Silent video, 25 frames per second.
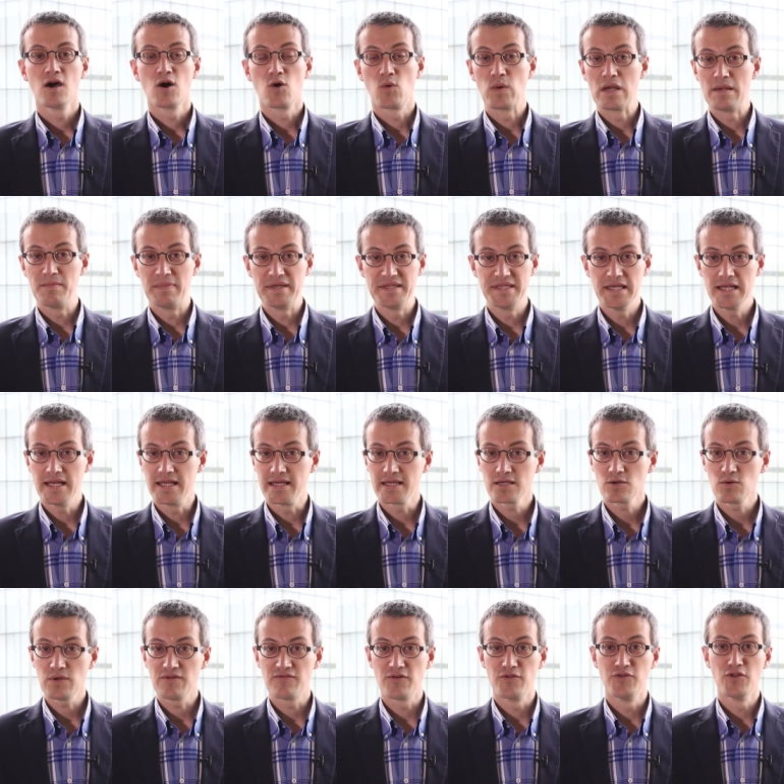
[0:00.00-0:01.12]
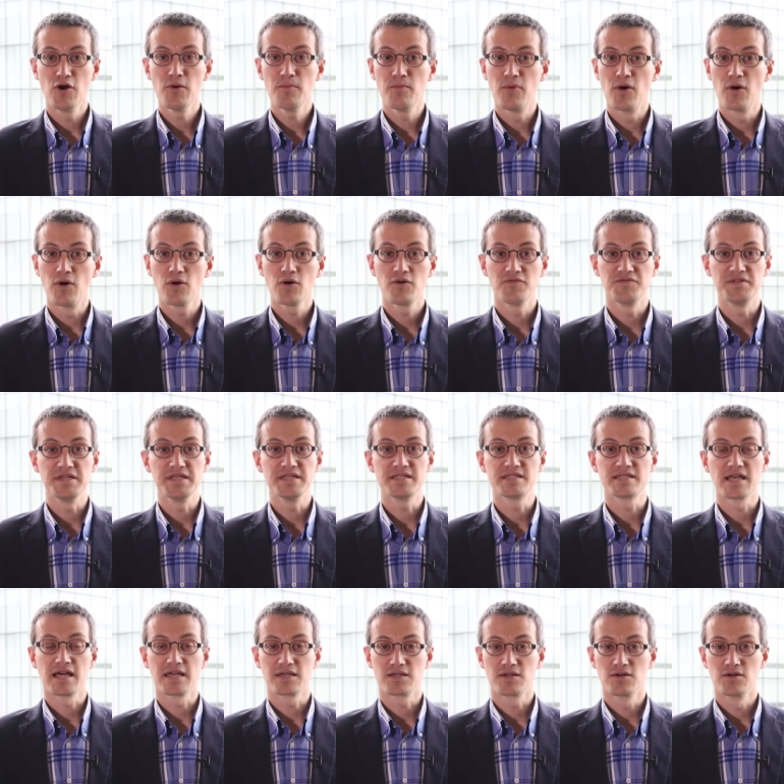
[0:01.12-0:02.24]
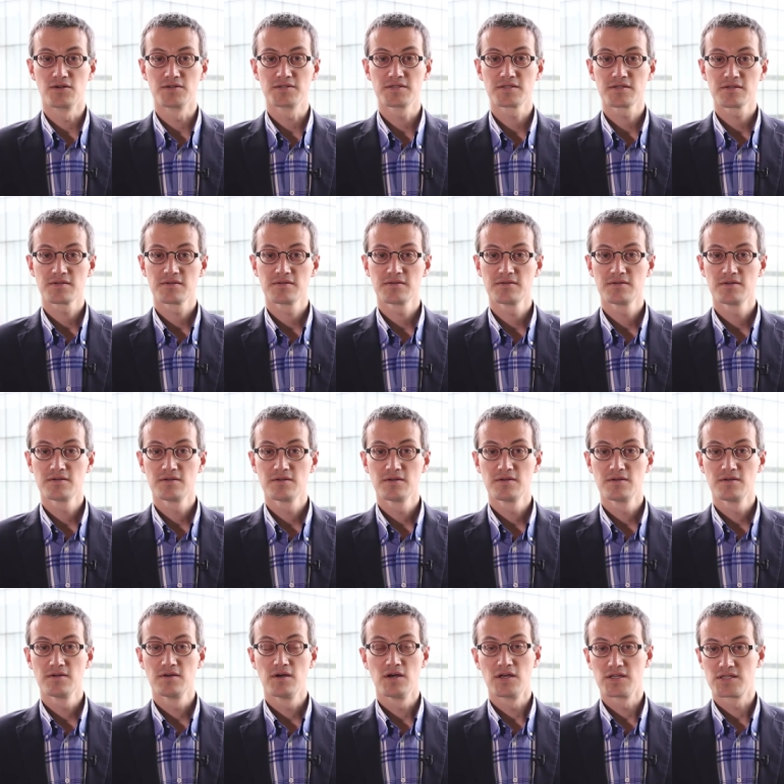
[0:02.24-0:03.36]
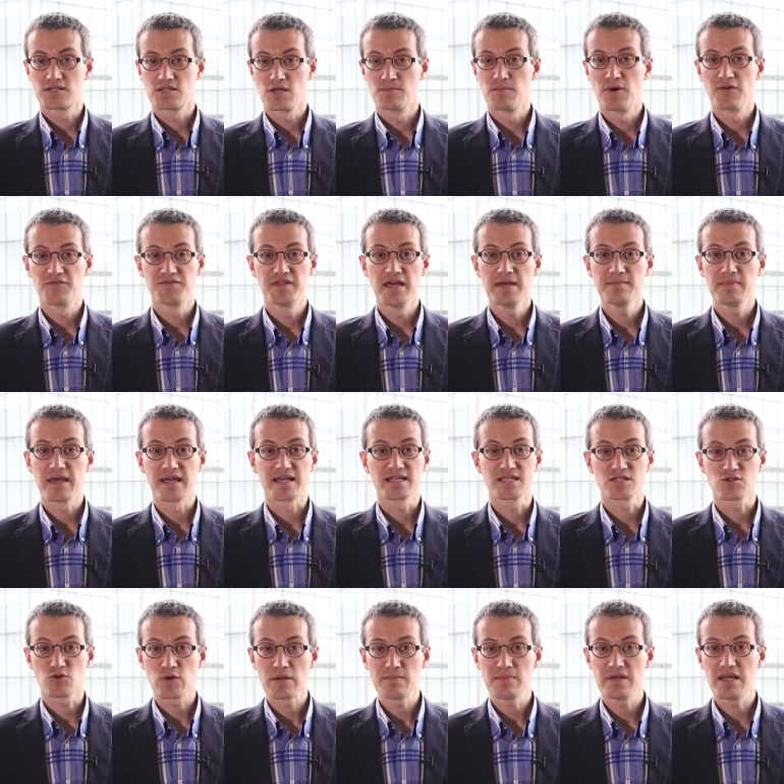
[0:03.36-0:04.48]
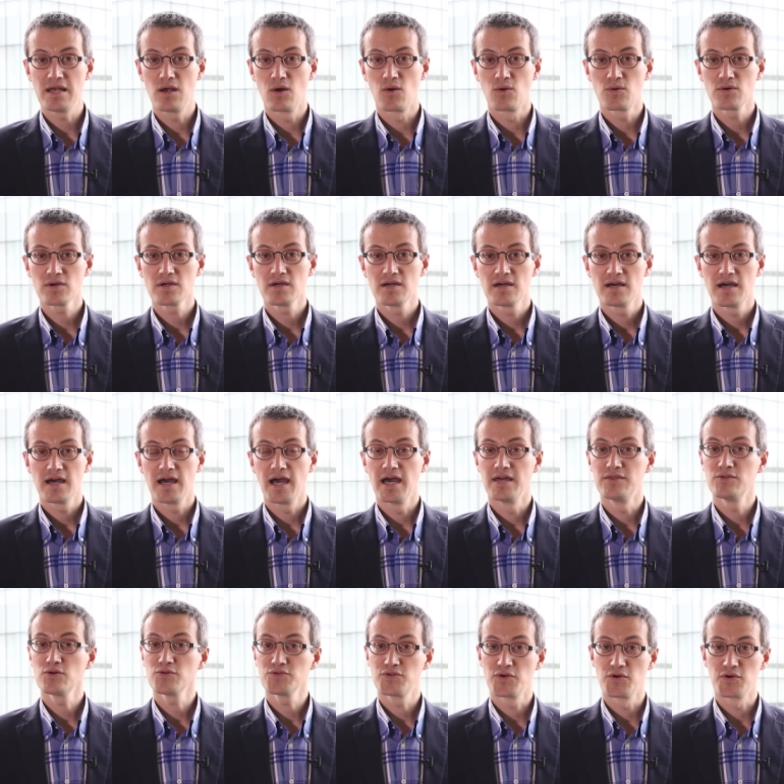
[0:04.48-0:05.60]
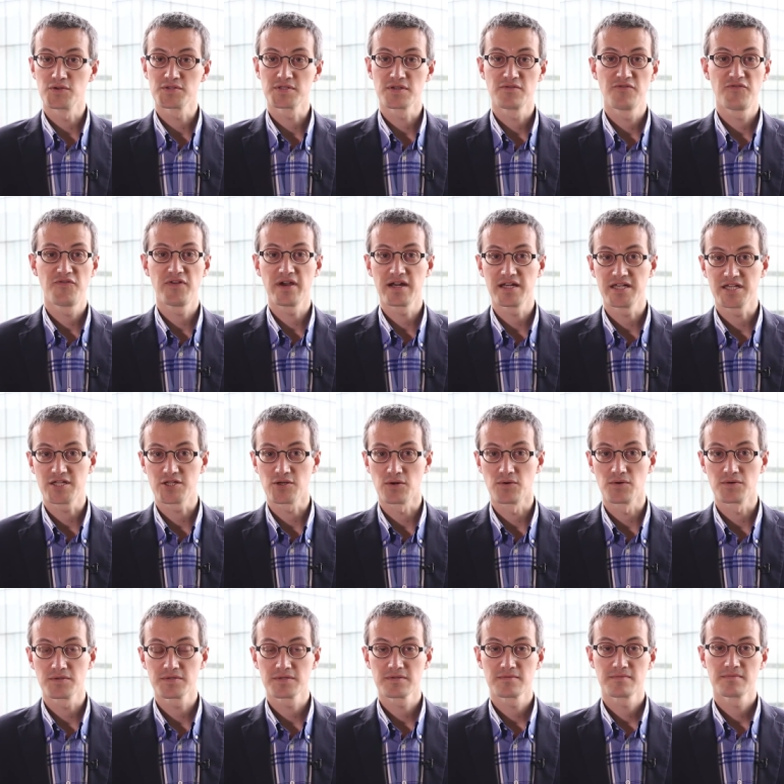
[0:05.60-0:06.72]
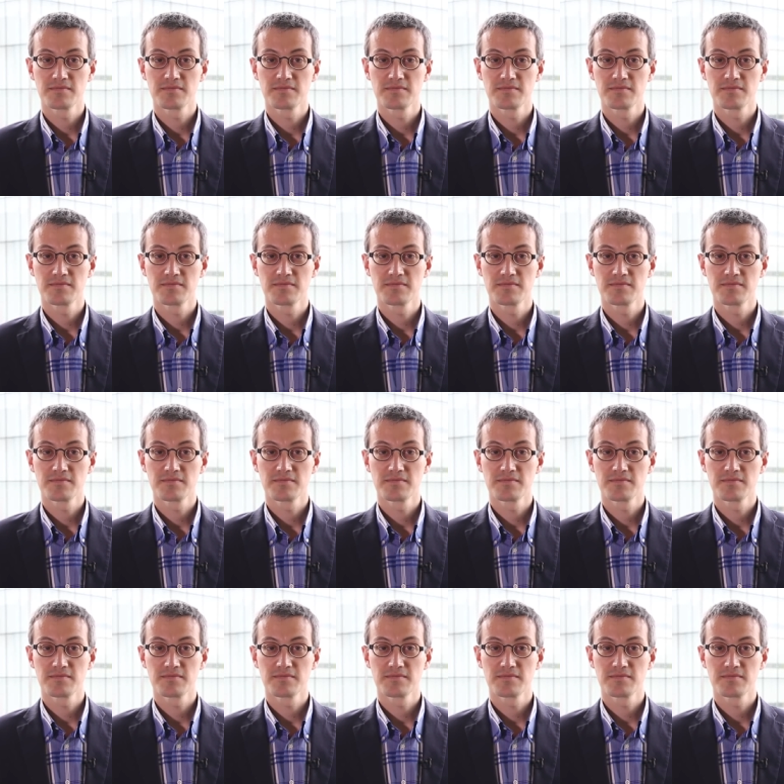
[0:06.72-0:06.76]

We'll be dealing with a number of these cycles, some of them extremely long and others fairly short.